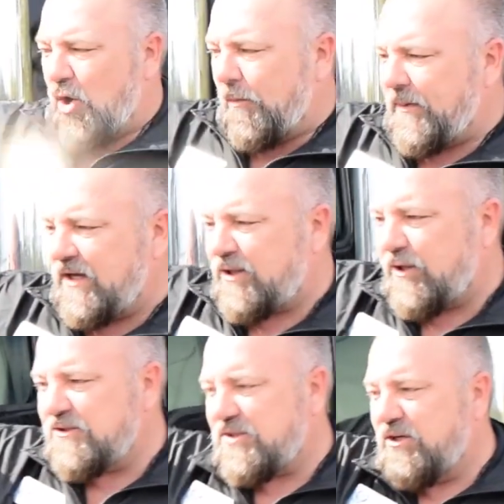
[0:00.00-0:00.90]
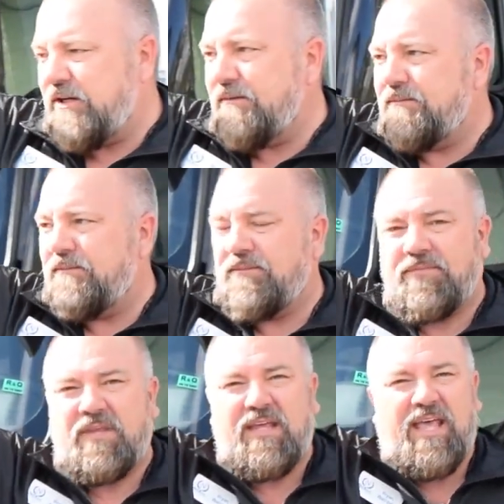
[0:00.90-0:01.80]
open and close the hood.
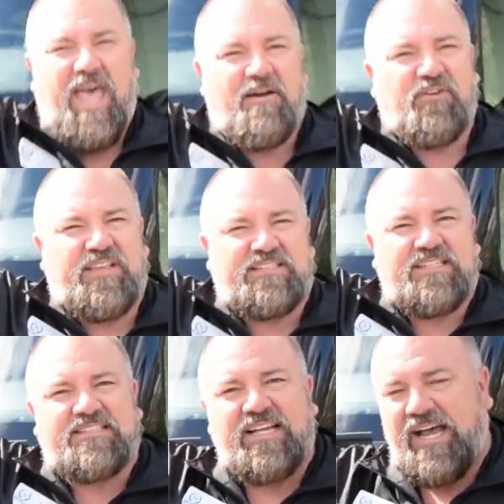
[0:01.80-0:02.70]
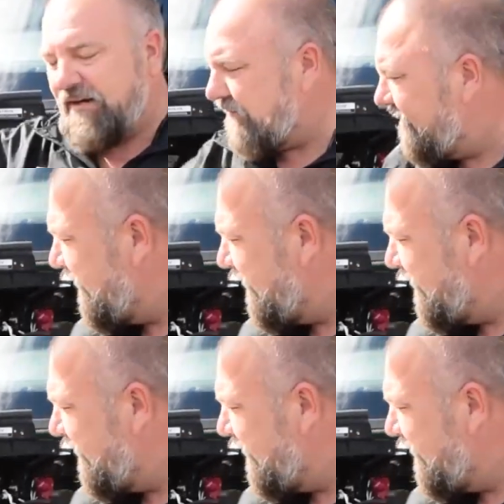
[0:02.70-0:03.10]
Everything's inside.